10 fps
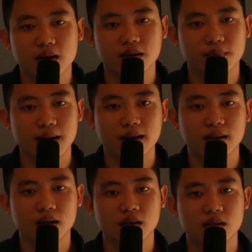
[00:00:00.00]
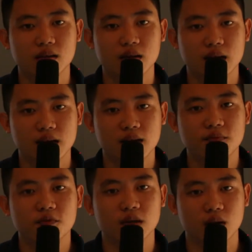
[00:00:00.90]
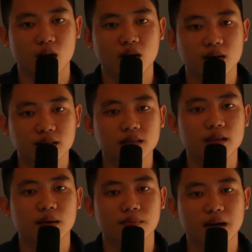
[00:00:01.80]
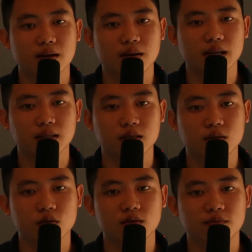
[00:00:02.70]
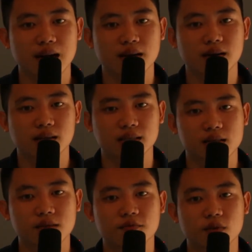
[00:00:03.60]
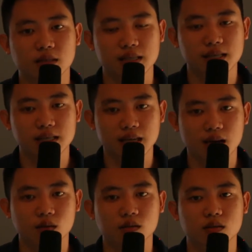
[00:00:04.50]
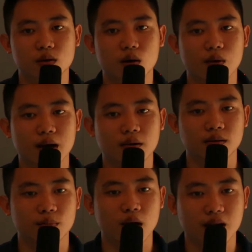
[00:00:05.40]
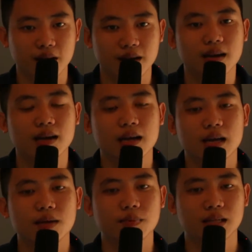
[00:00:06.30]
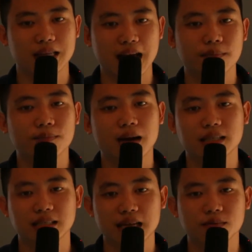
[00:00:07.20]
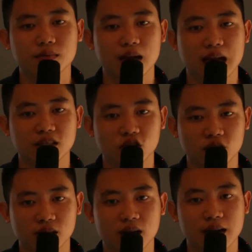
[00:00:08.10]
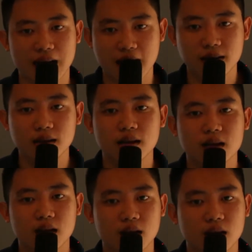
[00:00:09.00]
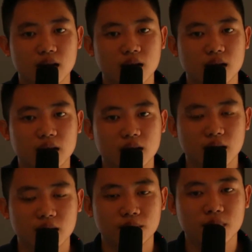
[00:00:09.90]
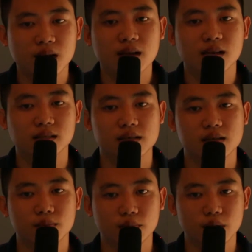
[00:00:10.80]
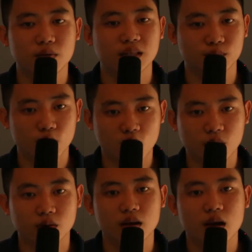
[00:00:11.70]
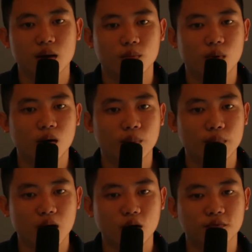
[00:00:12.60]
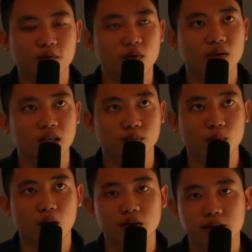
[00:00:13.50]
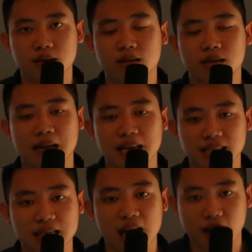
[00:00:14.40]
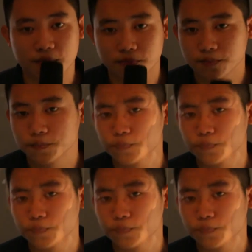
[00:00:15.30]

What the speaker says: remain in lymphoid organs, migrate to the various lymphoid T cells throughout the body. If attacked by same antigen again, immediate immune response, more powerful response in the next time.